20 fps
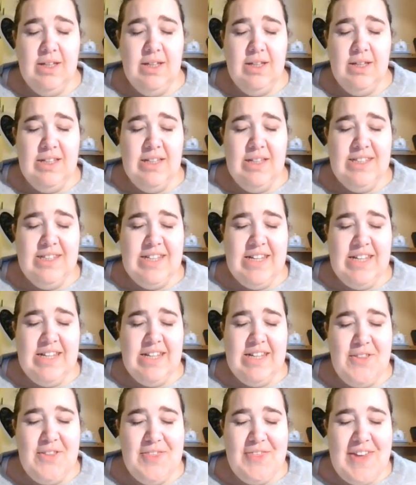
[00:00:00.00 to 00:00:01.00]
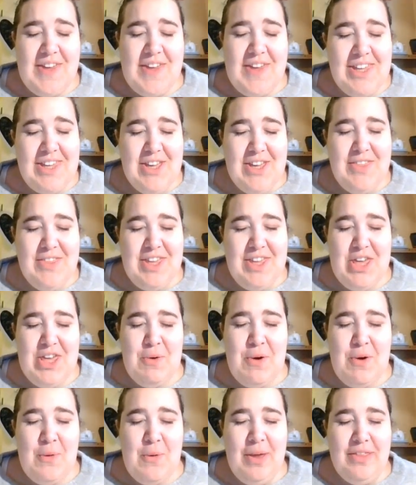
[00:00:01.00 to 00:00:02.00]
Dear God, thank you that you are
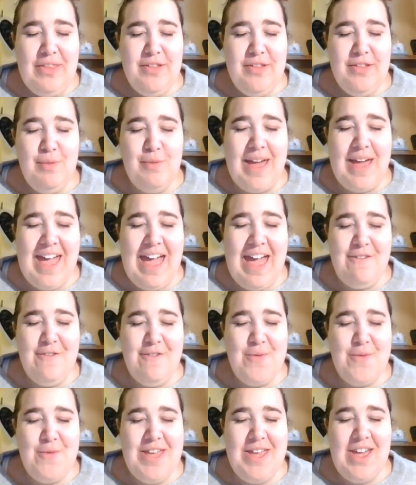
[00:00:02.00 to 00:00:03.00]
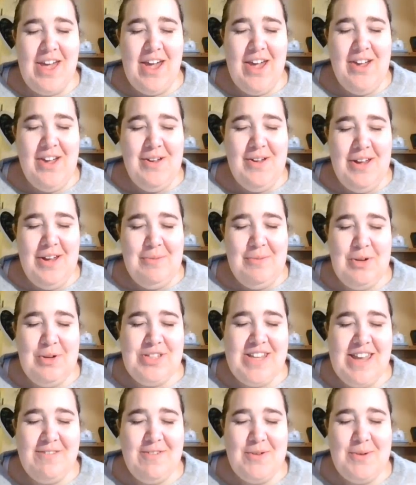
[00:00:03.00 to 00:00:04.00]
with us wherever we go and
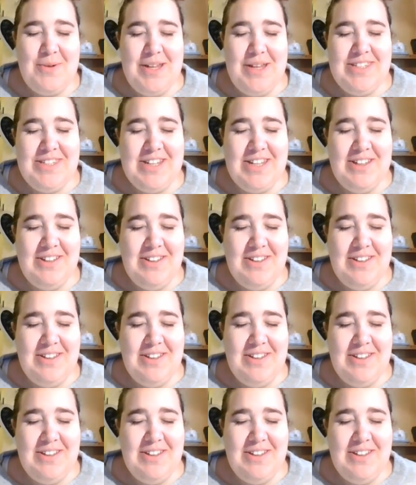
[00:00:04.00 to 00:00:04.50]
whatever we do.